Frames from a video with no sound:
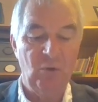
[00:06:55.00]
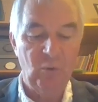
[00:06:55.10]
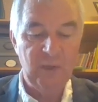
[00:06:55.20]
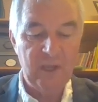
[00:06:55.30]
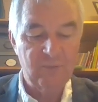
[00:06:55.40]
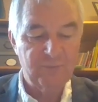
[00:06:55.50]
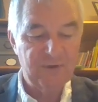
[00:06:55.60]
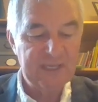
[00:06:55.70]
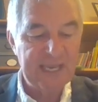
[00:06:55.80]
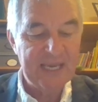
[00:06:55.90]
all
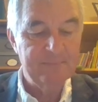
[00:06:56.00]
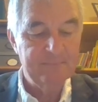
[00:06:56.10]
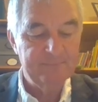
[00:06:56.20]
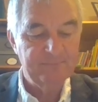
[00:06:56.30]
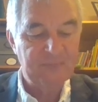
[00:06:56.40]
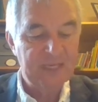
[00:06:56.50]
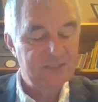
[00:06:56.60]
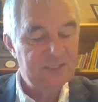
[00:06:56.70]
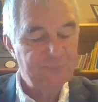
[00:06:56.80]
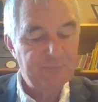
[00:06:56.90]
over again.
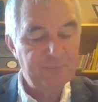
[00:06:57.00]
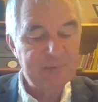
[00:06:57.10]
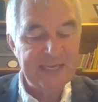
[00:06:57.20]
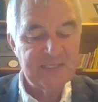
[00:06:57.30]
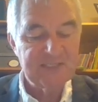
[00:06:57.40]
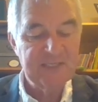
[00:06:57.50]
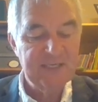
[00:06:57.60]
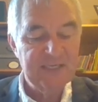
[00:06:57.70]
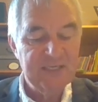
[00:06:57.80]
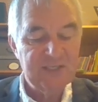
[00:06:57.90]
Different place,
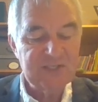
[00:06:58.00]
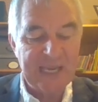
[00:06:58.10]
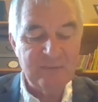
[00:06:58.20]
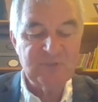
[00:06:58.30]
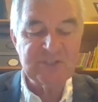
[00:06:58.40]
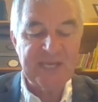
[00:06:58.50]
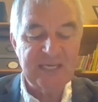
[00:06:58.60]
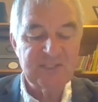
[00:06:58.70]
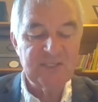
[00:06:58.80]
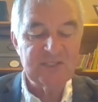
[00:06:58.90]
same
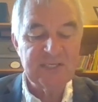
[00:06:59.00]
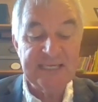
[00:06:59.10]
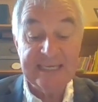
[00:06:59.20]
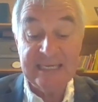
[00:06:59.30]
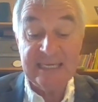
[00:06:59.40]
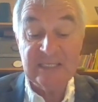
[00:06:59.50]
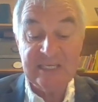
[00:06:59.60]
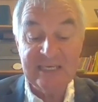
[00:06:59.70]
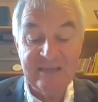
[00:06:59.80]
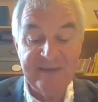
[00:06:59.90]
status,
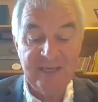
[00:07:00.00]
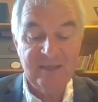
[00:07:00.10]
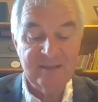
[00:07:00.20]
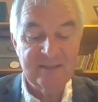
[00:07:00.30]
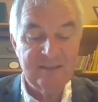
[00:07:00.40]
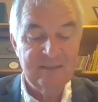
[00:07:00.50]
easy living.